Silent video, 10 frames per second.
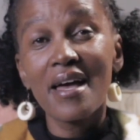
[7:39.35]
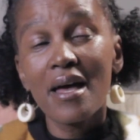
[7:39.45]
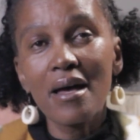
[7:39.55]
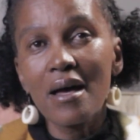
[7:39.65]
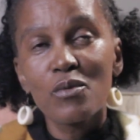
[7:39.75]

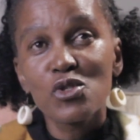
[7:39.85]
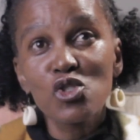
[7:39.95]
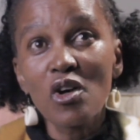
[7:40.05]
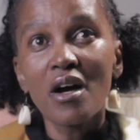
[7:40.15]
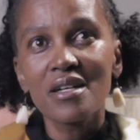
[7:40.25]
I was
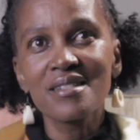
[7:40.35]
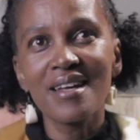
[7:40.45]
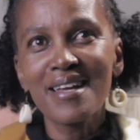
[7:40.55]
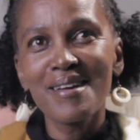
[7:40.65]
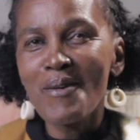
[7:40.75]
shocked.
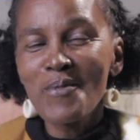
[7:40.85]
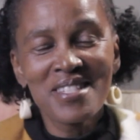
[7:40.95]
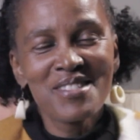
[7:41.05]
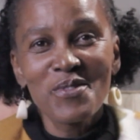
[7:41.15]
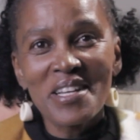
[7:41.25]
I
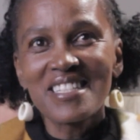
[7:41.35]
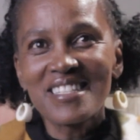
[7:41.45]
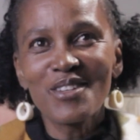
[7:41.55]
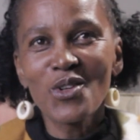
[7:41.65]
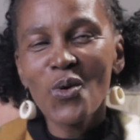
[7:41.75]
wasn't ready,
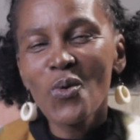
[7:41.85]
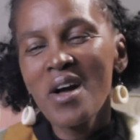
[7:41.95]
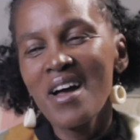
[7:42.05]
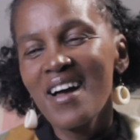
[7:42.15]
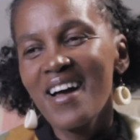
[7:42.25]
you know,
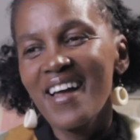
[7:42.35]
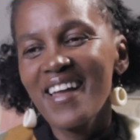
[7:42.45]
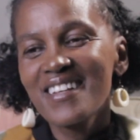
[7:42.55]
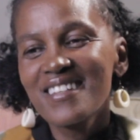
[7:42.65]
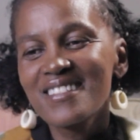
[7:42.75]

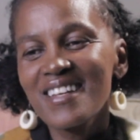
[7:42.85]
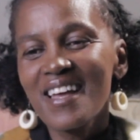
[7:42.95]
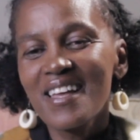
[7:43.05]
and